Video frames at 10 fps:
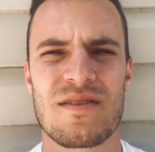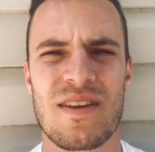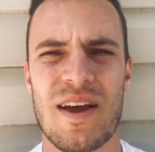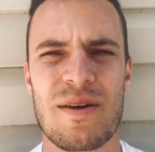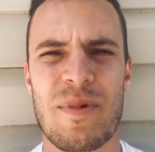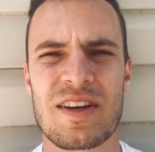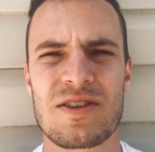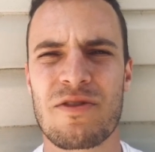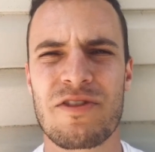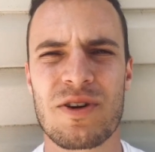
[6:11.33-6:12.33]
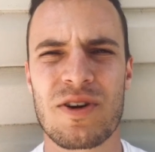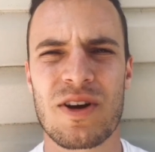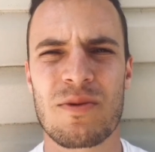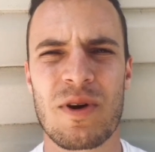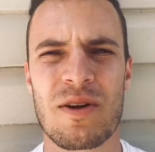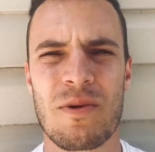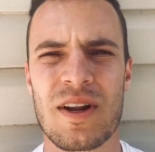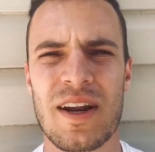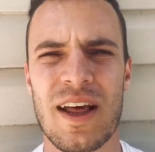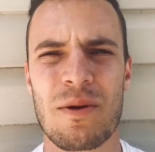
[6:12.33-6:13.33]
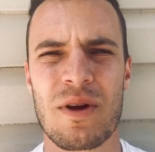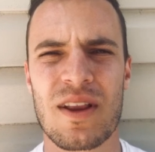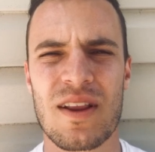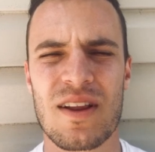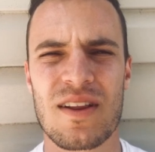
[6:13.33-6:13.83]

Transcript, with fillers: that he makes you feel good when one day when